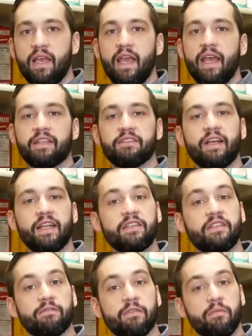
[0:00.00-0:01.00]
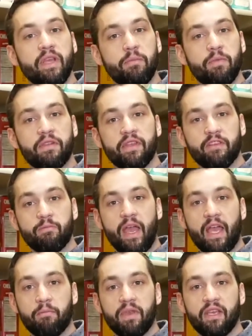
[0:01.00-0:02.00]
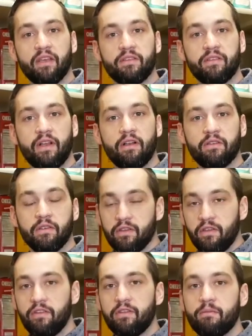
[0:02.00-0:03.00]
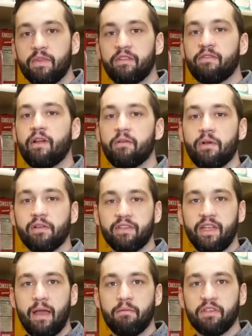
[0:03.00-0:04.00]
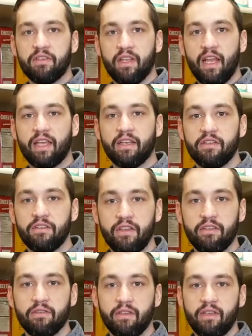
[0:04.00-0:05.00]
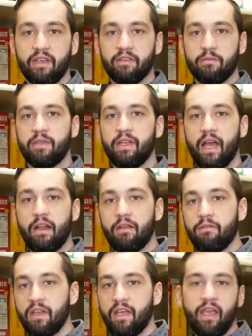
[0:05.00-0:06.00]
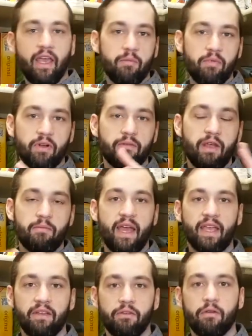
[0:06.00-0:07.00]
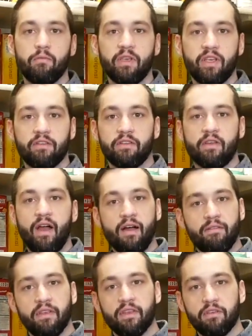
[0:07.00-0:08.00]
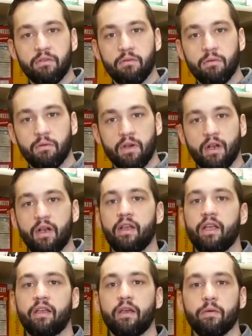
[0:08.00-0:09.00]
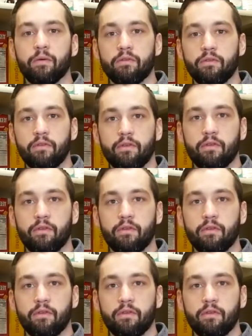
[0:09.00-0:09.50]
And it's a lot easier for me to put things back because there's a system that's very well established that I can just easily take something out of and put it right back into it because it's obvious where it goes.